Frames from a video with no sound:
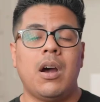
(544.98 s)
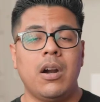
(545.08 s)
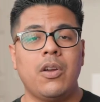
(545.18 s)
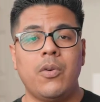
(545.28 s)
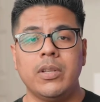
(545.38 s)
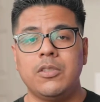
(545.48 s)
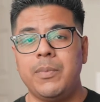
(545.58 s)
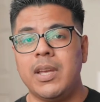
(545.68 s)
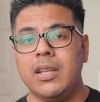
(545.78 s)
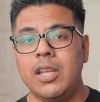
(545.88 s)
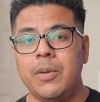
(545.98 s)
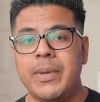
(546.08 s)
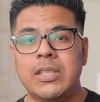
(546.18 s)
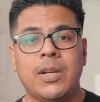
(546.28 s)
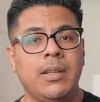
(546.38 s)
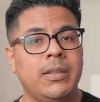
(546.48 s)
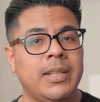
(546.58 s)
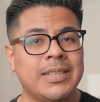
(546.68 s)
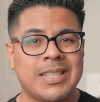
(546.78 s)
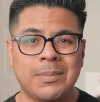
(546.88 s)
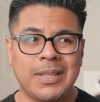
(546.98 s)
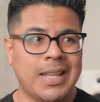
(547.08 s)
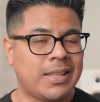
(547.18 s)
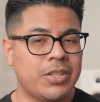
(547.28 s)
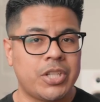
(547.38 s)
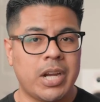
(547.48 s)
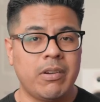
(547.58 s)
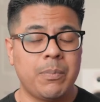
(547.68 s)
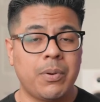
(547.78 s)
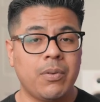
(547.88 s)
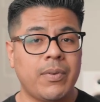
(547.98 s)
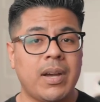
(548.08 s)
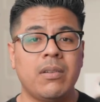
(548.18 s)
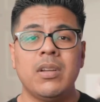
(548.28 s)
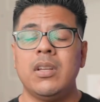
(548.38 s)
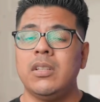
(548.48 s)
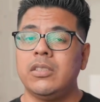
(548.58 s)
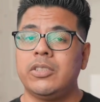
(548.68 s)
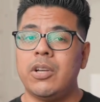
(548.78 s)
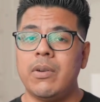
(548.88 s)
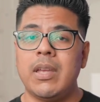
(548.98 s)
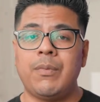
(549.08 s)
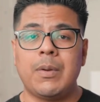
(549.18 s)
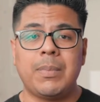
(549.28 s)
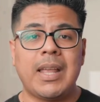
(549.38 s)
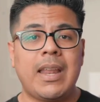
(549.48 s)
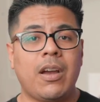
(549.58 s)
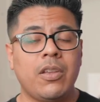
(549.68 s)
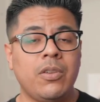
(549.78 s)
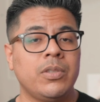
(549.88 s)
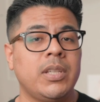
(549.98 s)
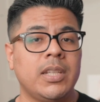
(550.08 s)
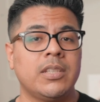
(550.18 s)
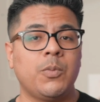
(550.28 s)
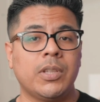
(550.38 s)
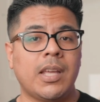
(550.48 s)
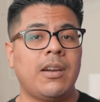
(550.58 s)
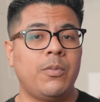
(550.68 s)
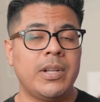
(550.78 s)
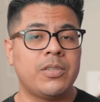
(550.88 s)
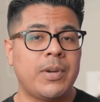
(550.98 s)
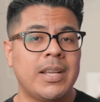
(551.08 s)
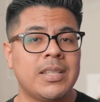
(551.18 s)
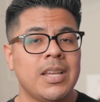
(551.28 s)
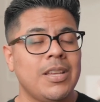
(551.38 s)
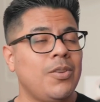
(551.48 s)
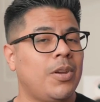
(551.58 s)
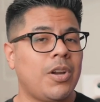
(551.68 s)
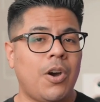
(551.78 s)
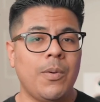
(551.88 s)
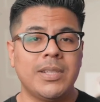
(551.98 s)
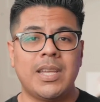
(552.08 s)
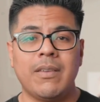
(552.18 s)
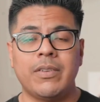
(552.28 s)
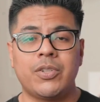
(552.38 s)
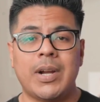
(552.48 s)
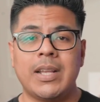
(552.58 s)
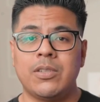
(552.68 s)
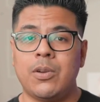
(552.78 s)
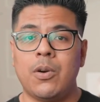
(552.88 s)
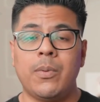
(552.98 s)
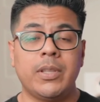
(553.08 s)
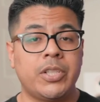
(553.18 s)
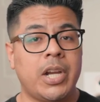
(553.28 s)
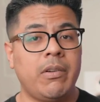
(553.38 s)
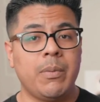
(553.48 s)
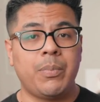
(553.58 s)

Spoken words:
are going to be a little bit taller than something like the Cherry profile. So if you're planning on using this without a wrist rest, you can always give a try to go with Cherry